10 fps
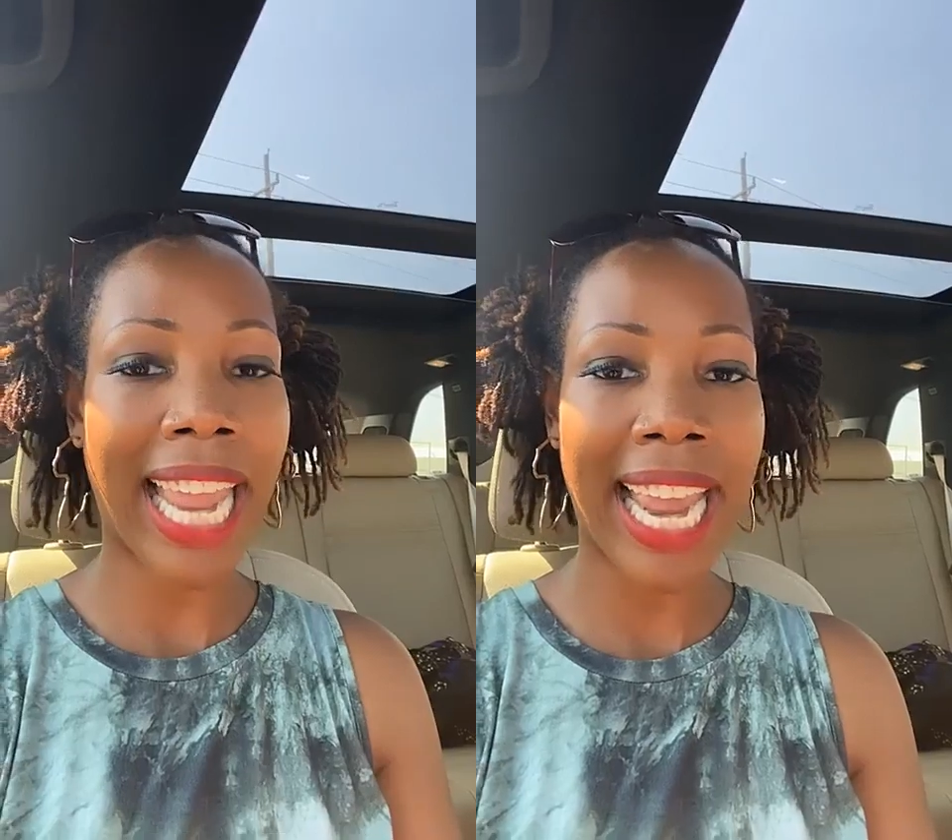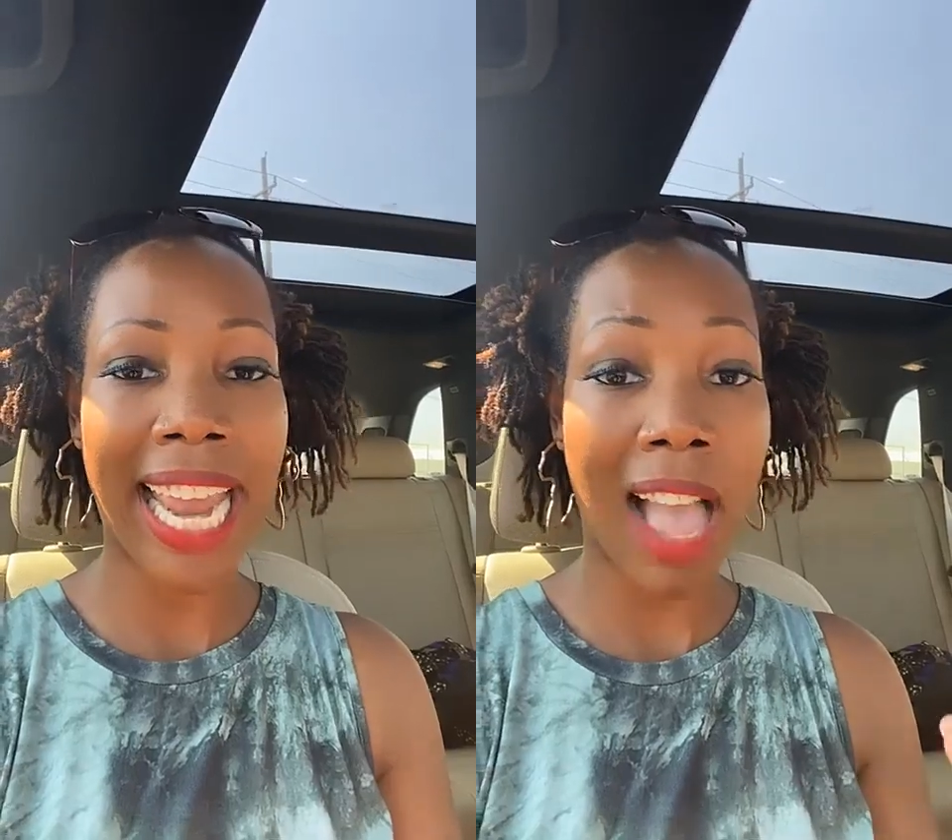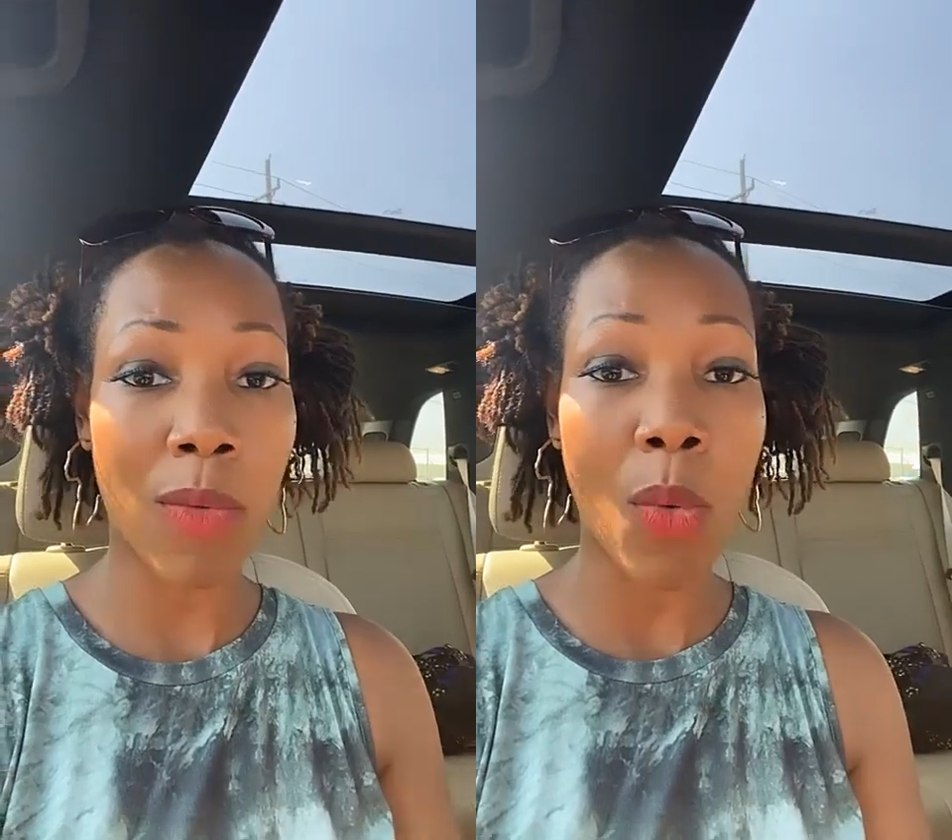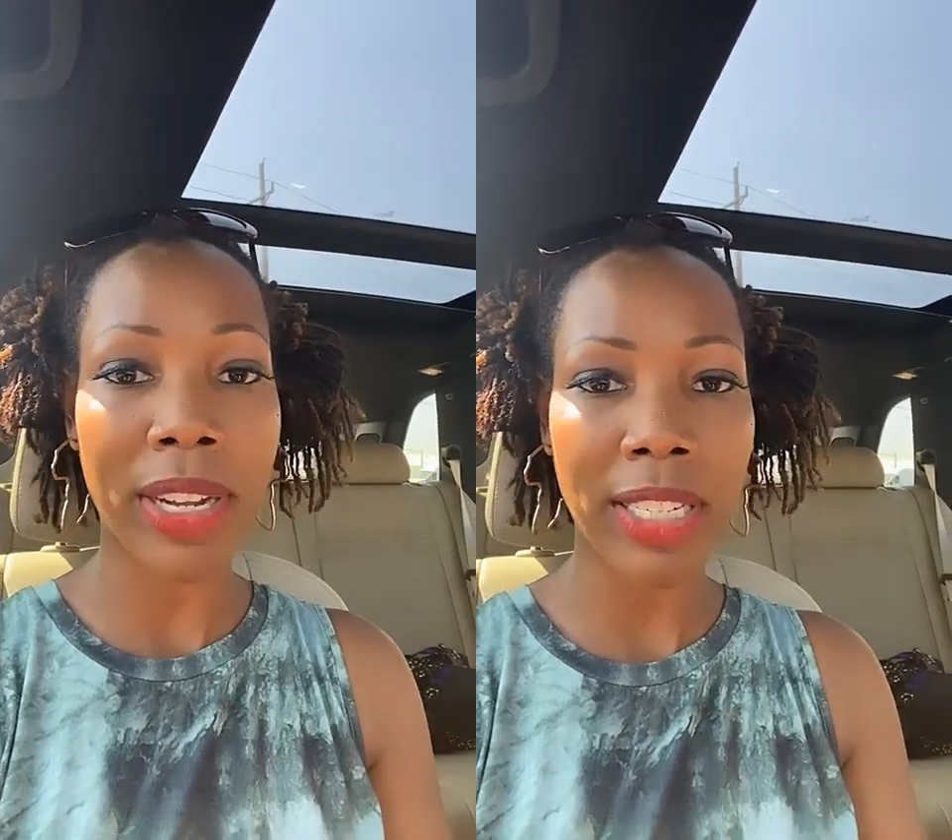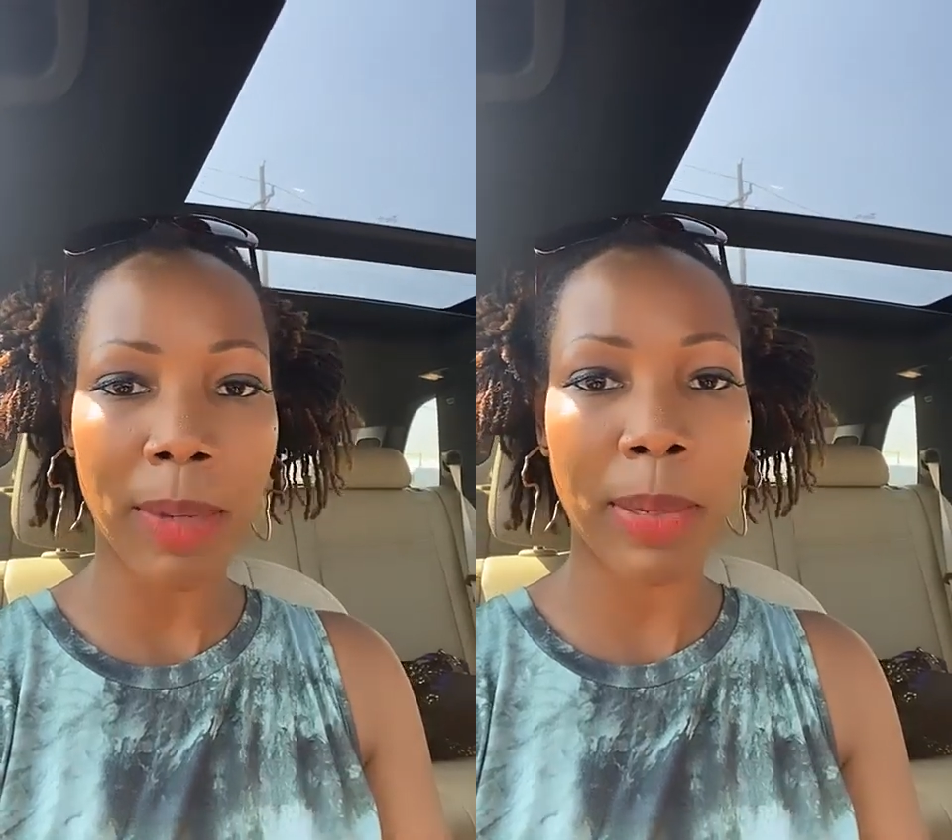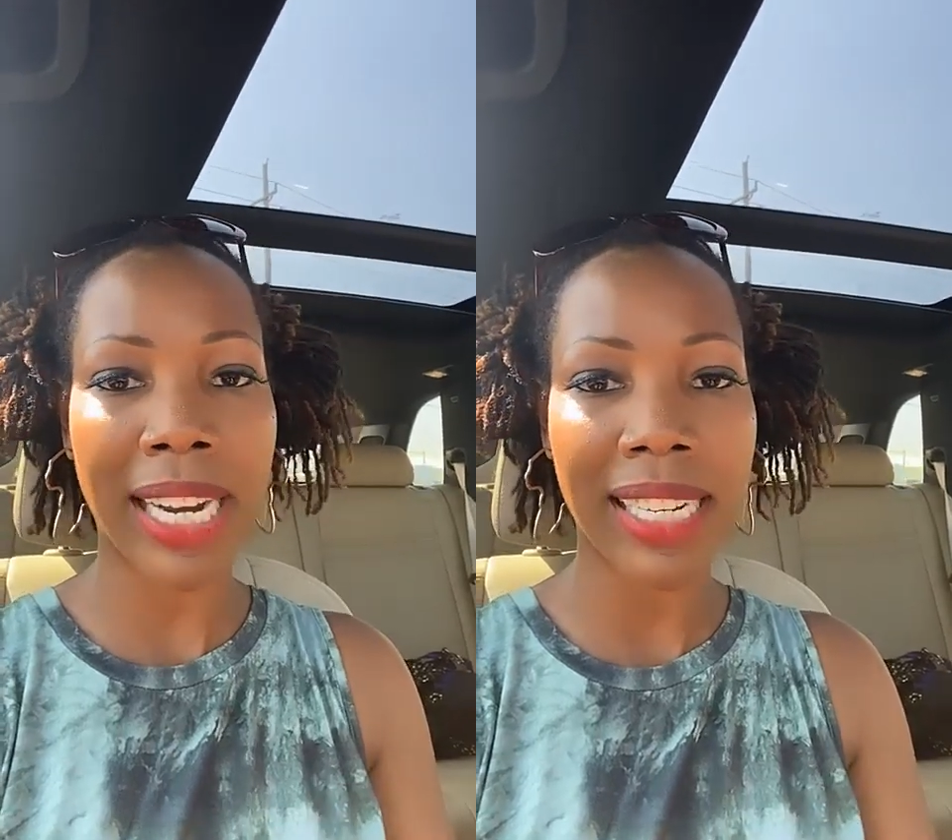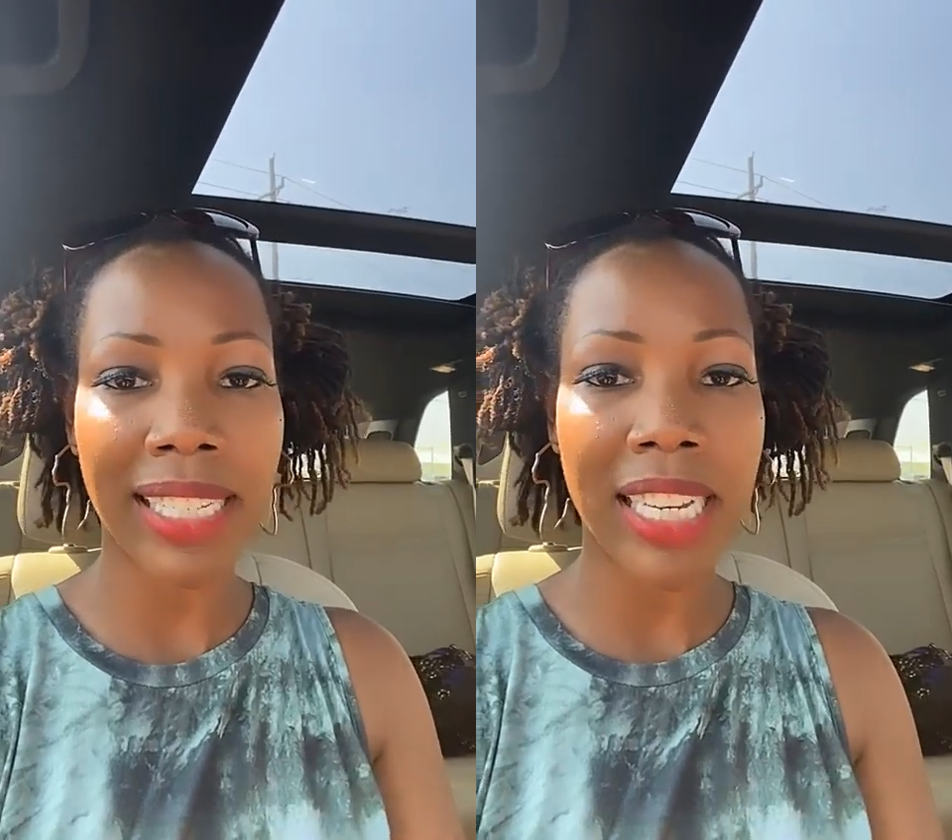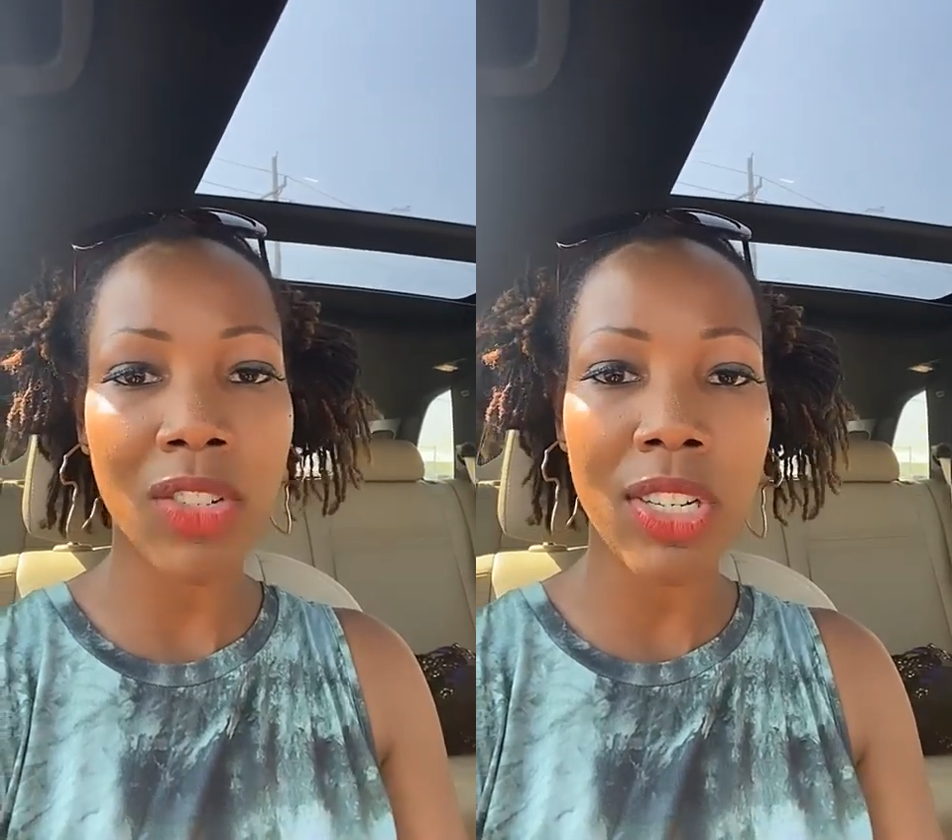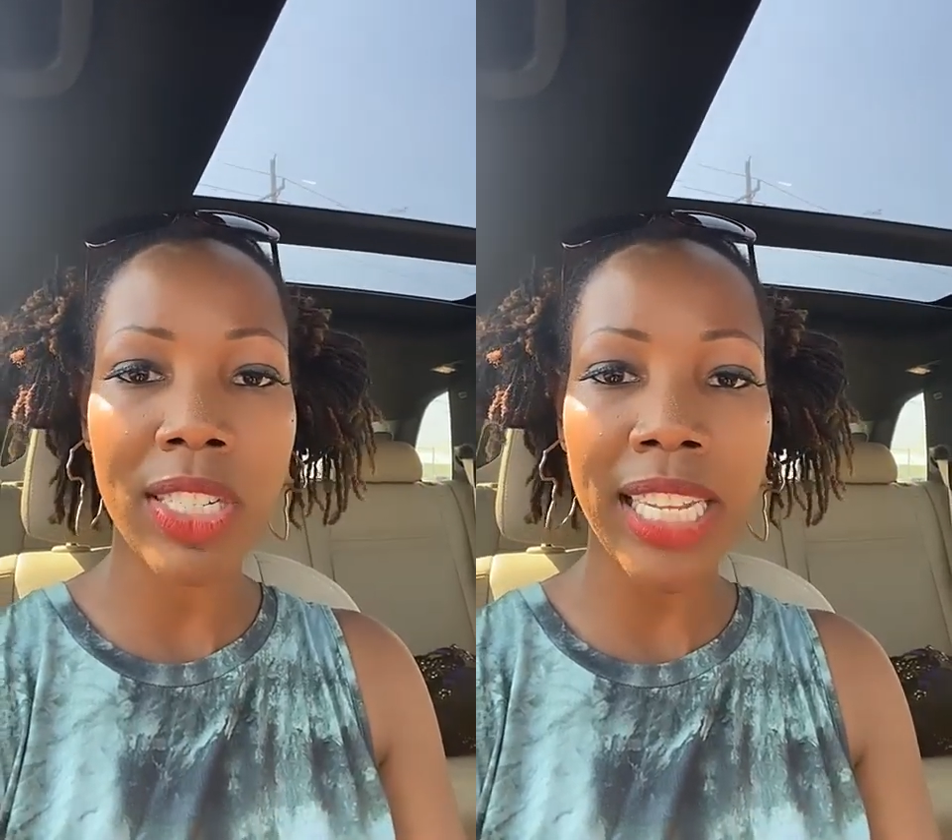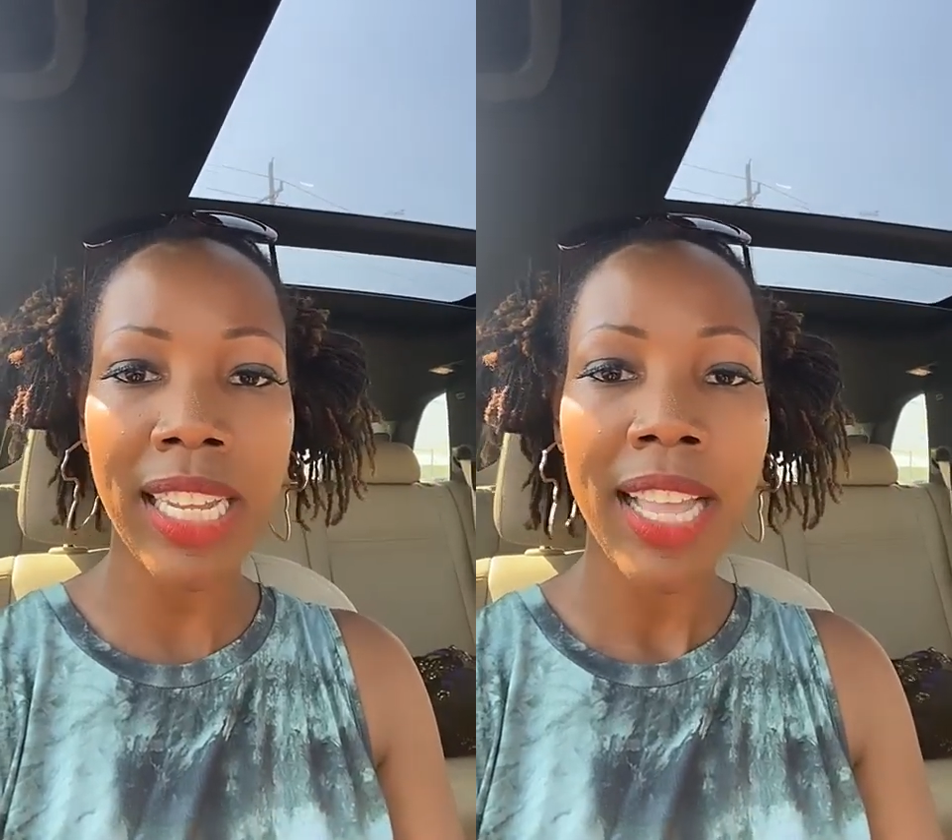hey, I want you to pray
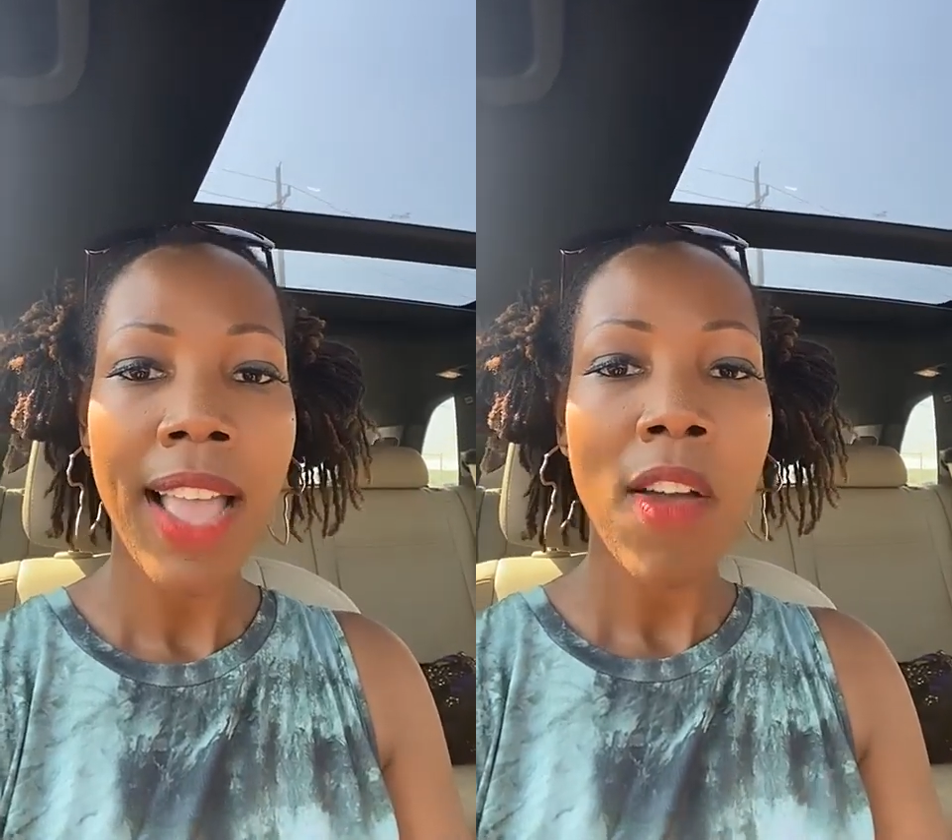intentionally